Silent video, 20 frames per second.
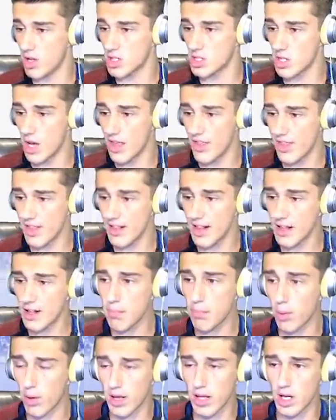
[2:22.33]
So I think that's a
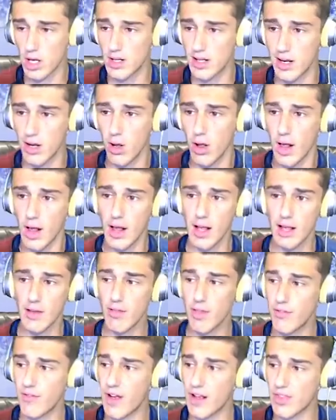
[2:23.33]
pretty good deal given
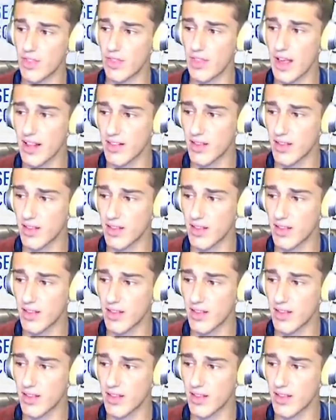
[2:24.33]
the fact that that's a